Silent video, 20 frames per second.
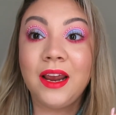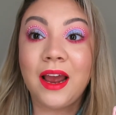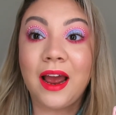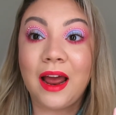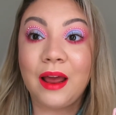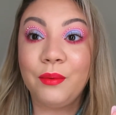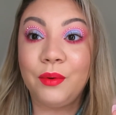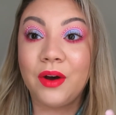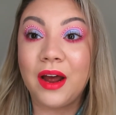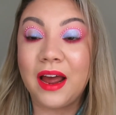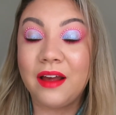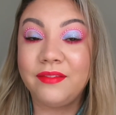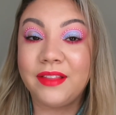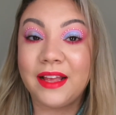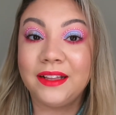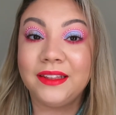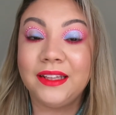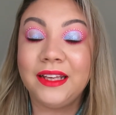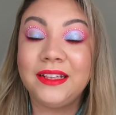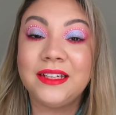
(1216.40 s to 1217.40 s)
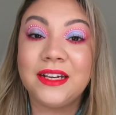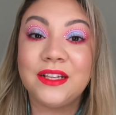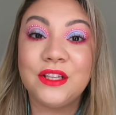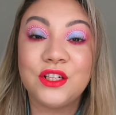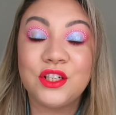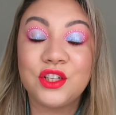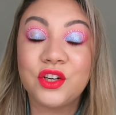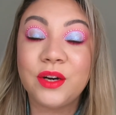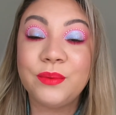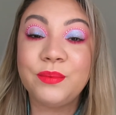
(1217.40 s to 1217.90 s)
I will have that linked in the
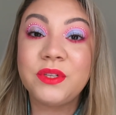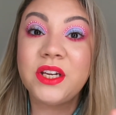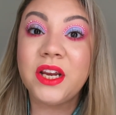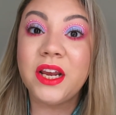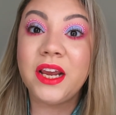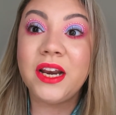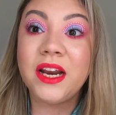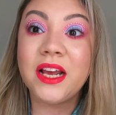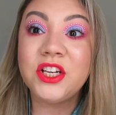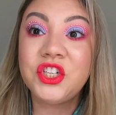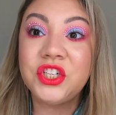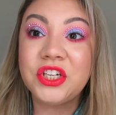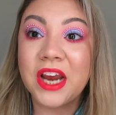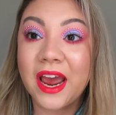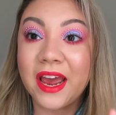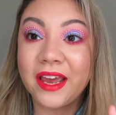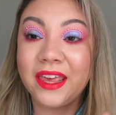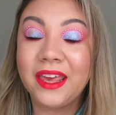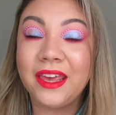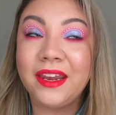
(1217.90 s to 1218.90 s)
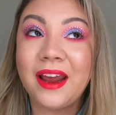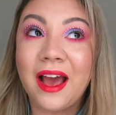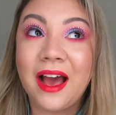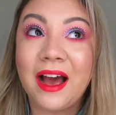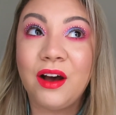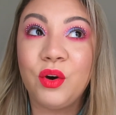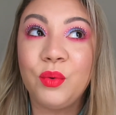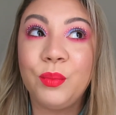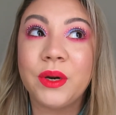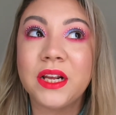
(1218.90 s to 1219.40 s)
description. Check it
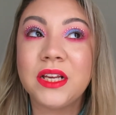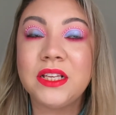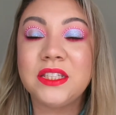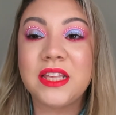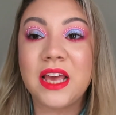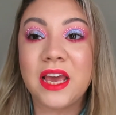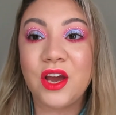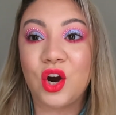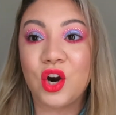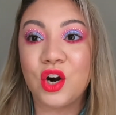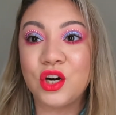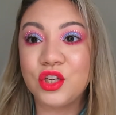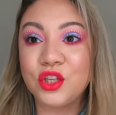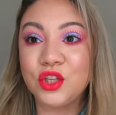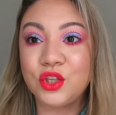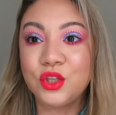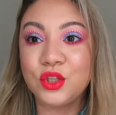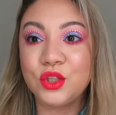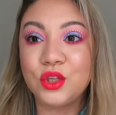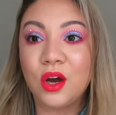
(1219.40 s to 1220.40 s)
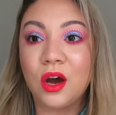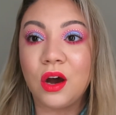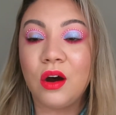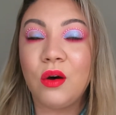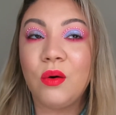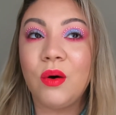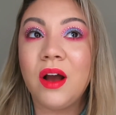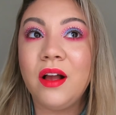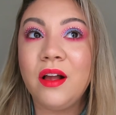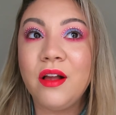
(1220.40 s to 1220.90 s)
out because they are
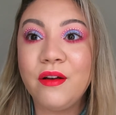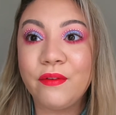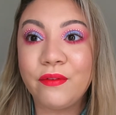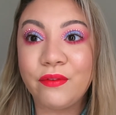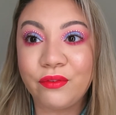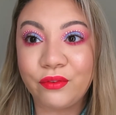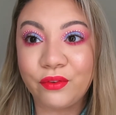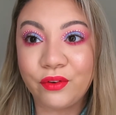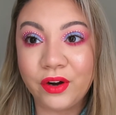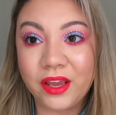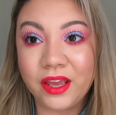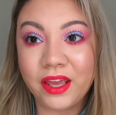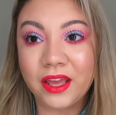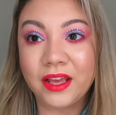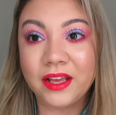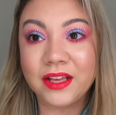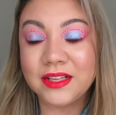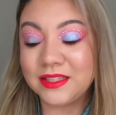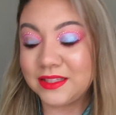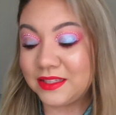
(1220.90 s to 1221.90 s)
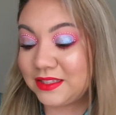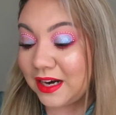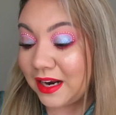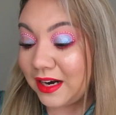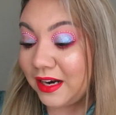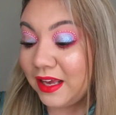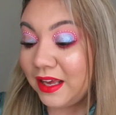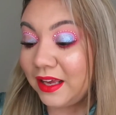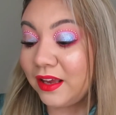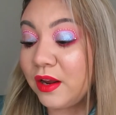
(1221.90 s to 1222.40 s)
so freaking
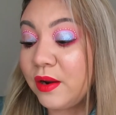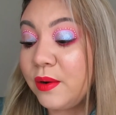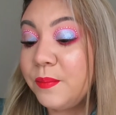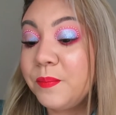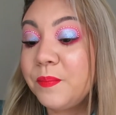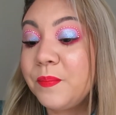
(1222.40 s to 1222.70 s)
stunning.